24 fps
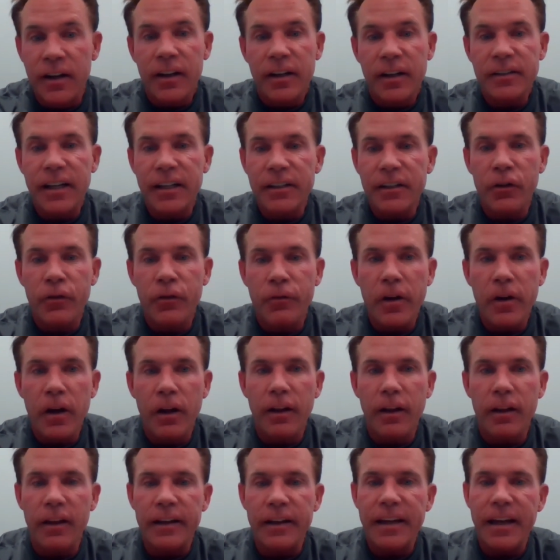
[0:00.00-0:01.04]
Because I just
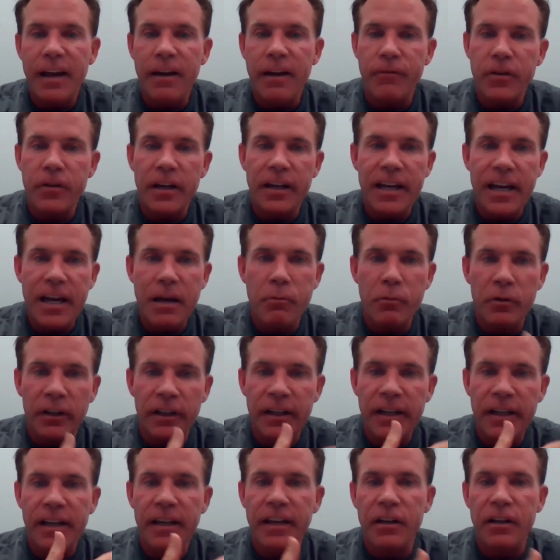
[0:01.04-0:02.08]
feel like if you keep
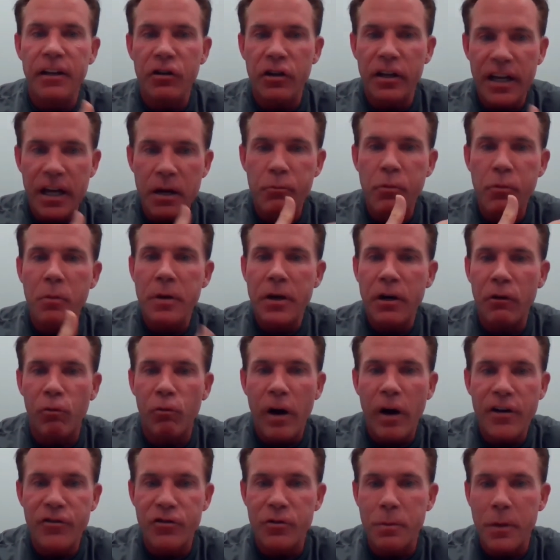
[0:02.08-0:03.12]
cleaning and you keep them in a
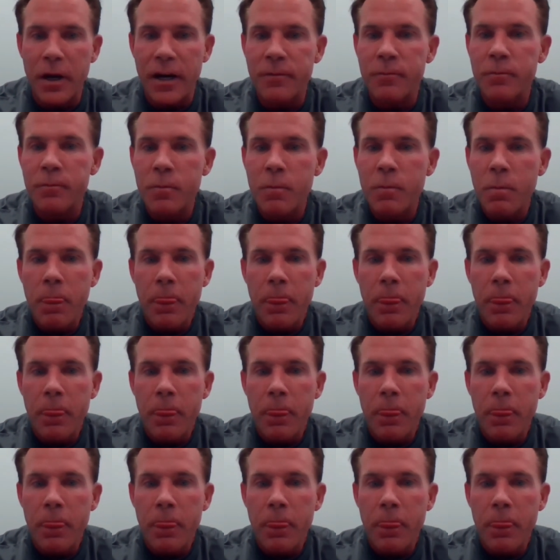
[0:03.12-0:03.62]
regimen,